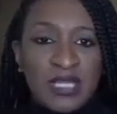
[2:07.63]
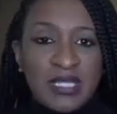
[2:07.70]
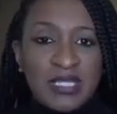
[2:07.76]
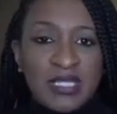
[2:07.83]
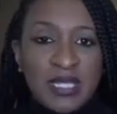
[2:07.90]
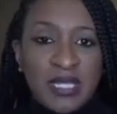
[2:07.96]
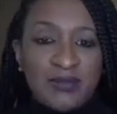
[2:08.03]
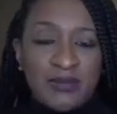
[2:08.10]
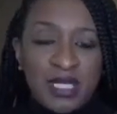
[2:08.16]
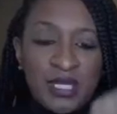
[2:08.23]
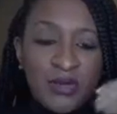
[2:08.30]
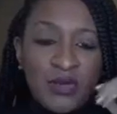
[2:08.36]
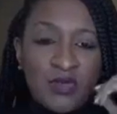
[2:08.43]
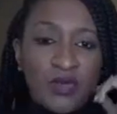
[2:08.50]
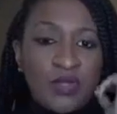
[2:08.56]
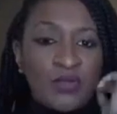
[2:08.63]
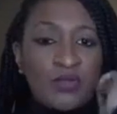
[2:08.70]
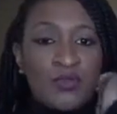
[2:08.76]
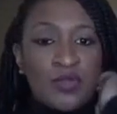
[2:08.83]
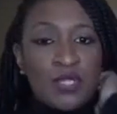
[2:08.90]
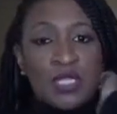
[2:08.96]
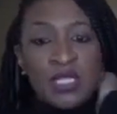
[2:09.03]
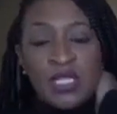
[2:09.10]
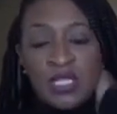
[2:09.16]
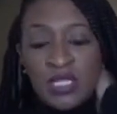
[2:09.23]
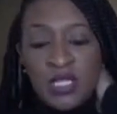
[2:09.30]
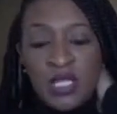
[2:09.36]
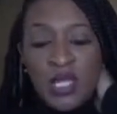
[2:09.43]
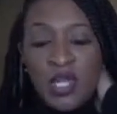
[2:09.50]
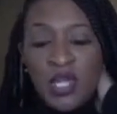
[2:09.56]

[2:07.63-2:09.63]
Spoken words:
the same thing over and over again.